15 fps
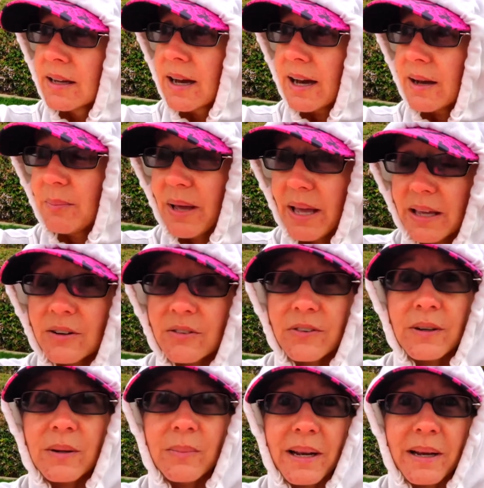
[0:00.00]
a
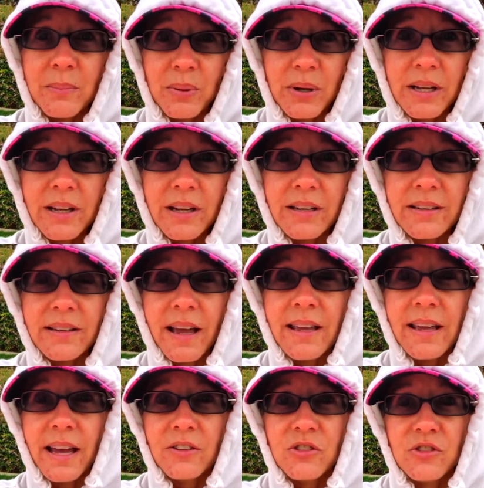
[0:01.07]
painful but a pretty good day
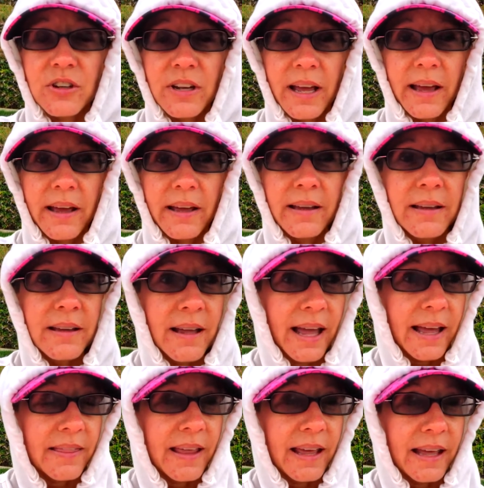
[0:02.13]
yesterday.
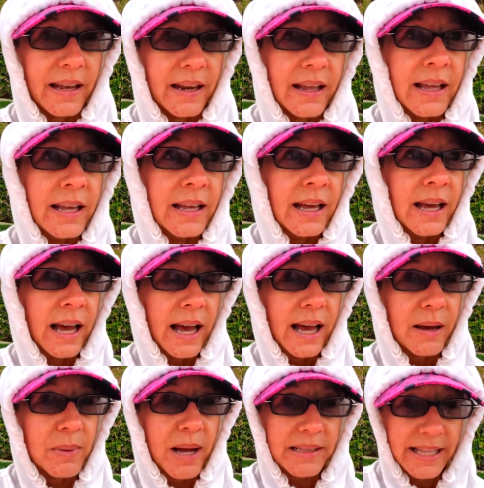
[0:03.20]
And then
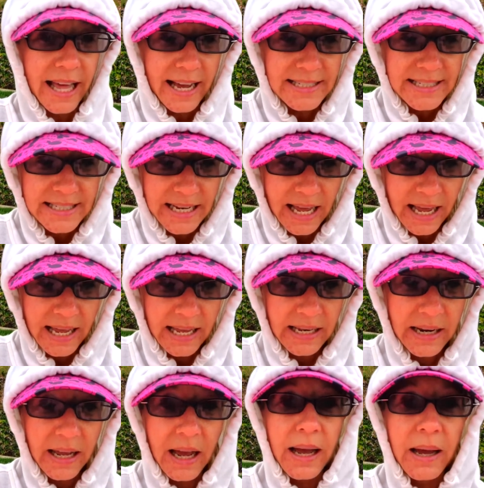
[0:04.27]
um, last night
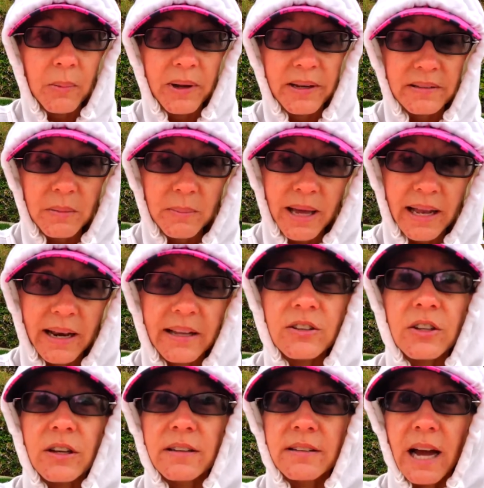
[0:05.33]
I went to bed, I
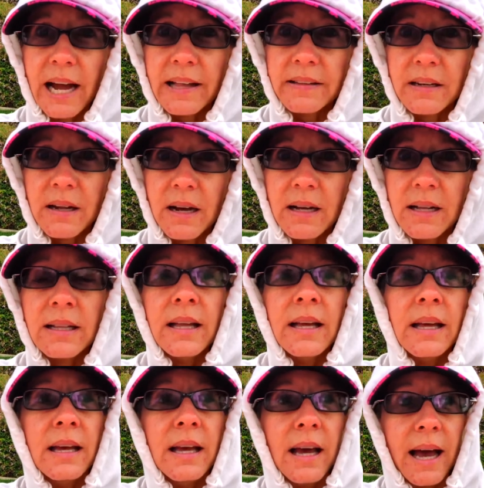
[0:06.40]
took a Tylenol.
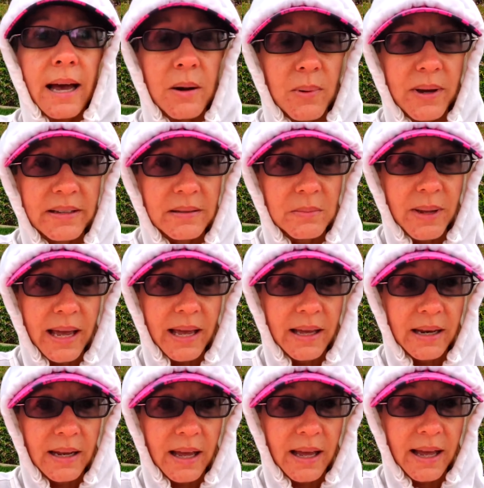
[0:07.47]
I went to
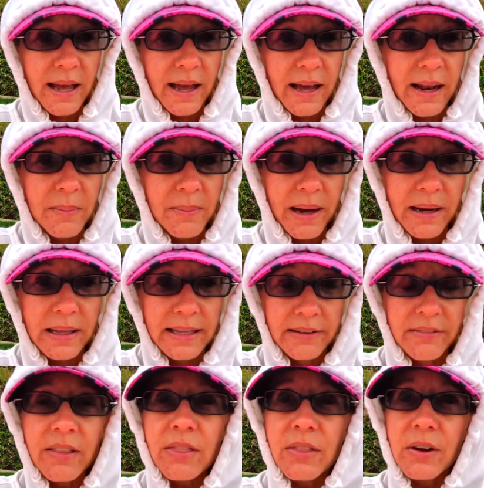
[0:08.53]
bed at about
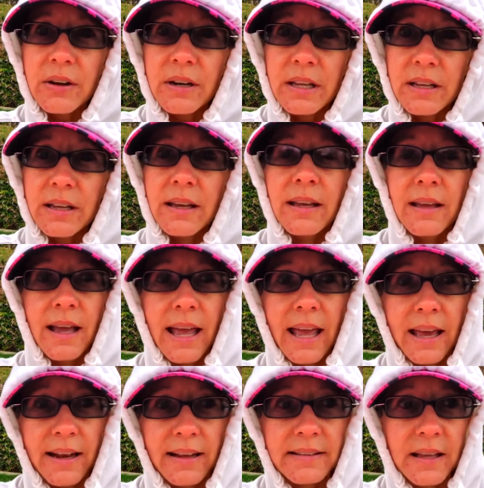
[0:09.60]
eleven thirty.
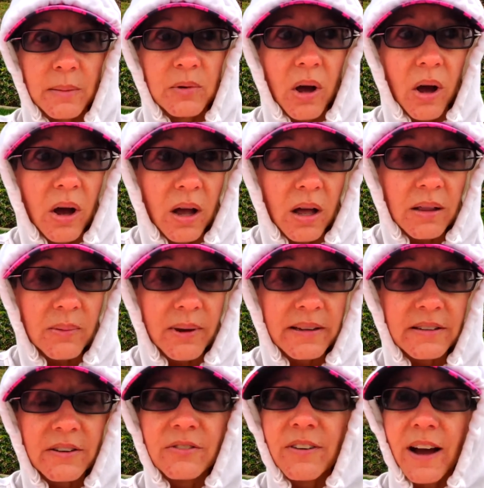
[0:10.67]
And I slept all the way
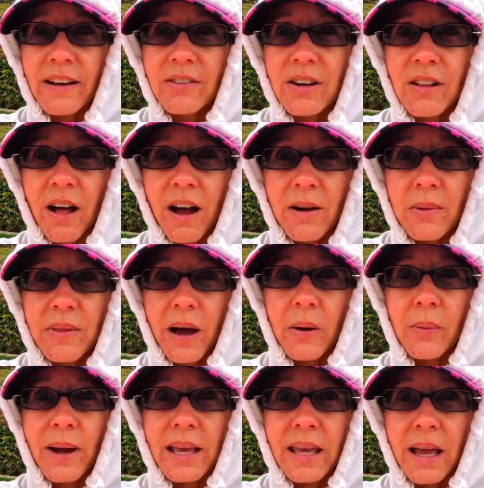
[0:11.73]
till five o'clock without
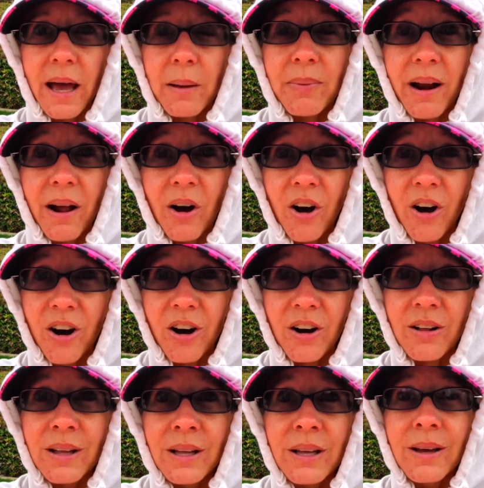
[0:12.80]
waking up at all,
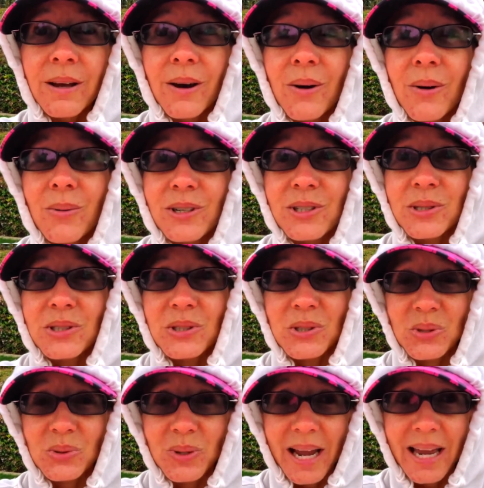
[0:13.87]
which was
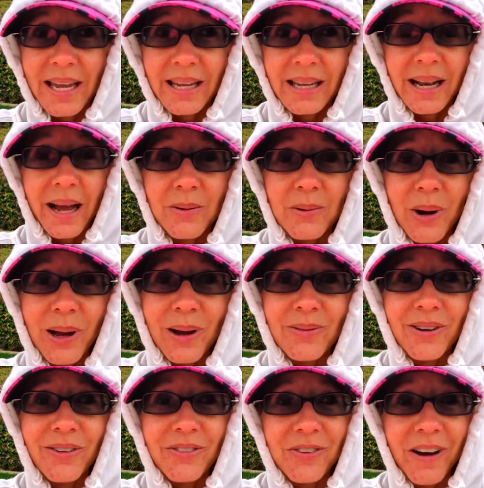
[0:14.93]
great. I woke up
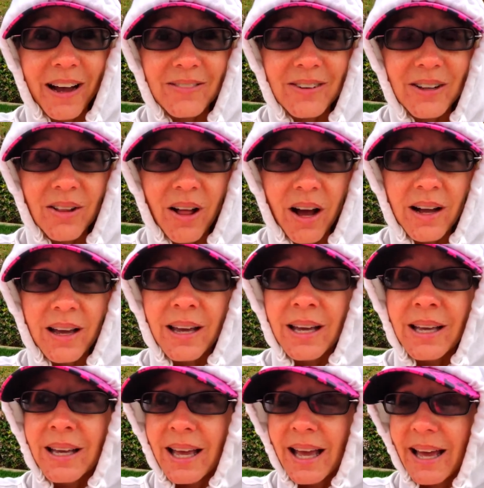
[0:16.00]
at five o'clock
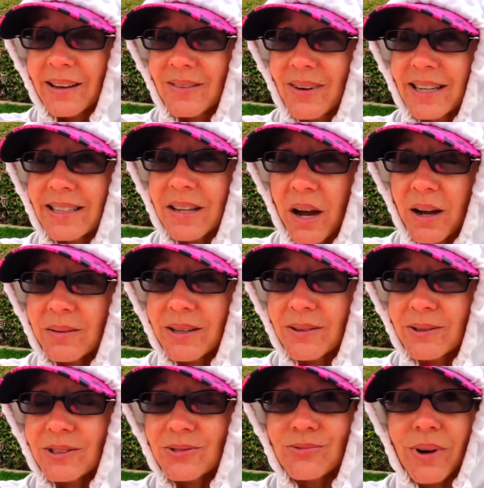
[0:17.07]
and my tummy
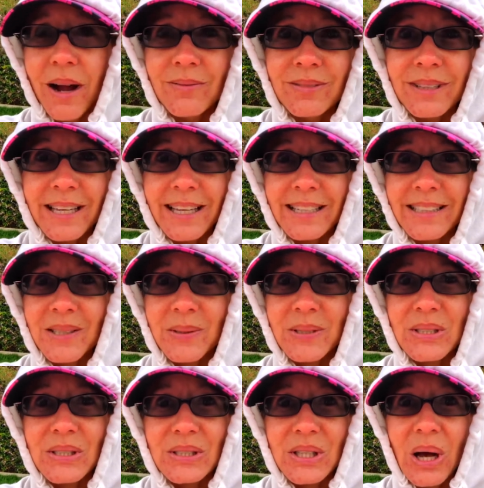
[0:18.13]
was rumbling because it was
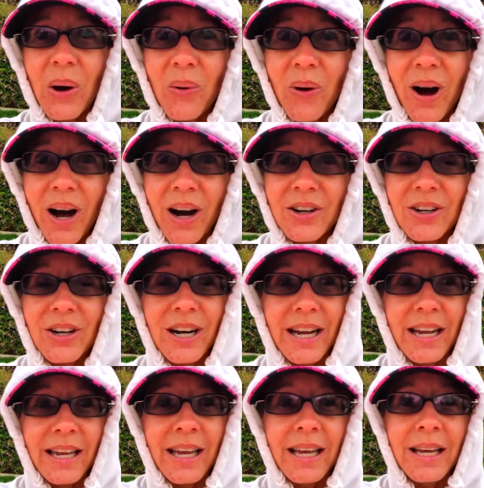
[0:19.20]
so
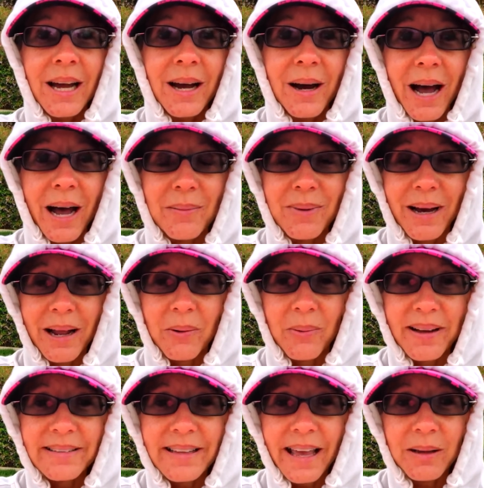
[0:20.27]
hungry, um, but I
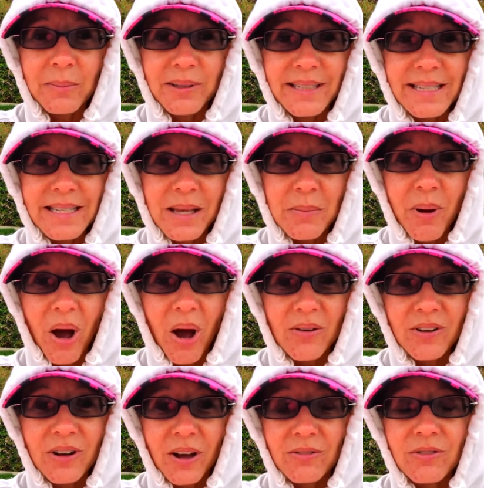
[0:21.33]
was able to sleep off
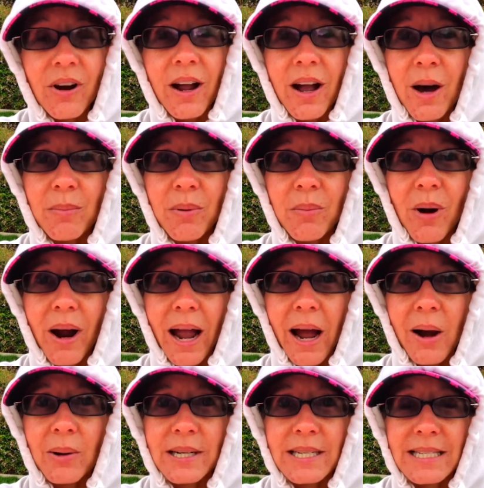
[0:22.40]
and on for a couple more
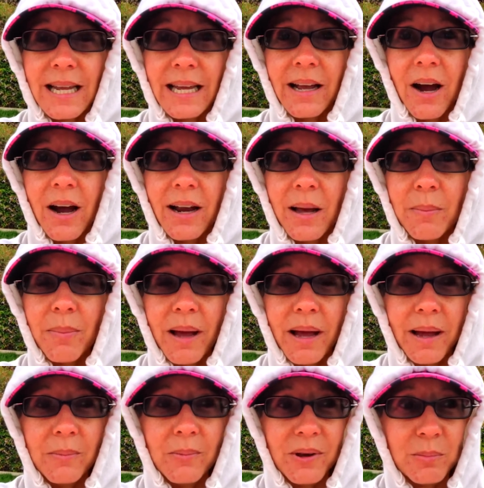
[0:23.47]
hours. And I got up
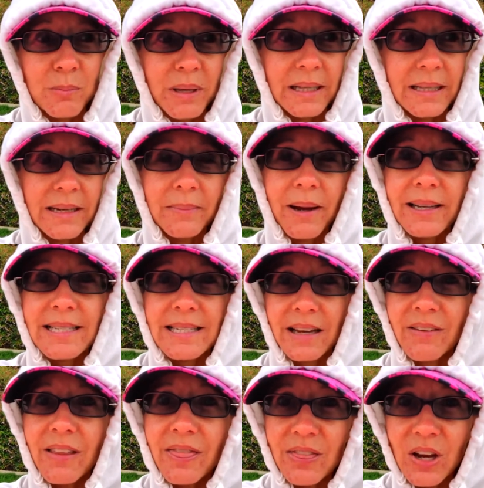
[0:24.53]
um, with Bill at about
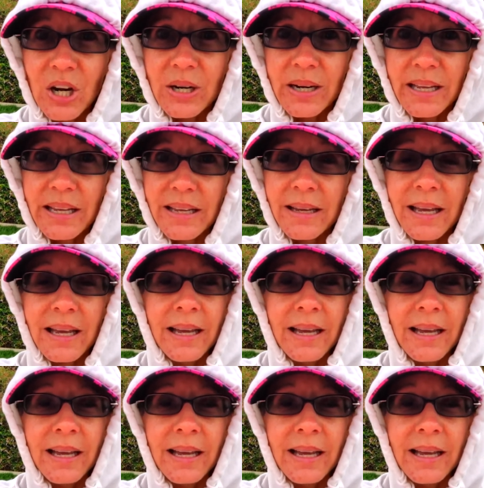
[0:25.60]
seven thirty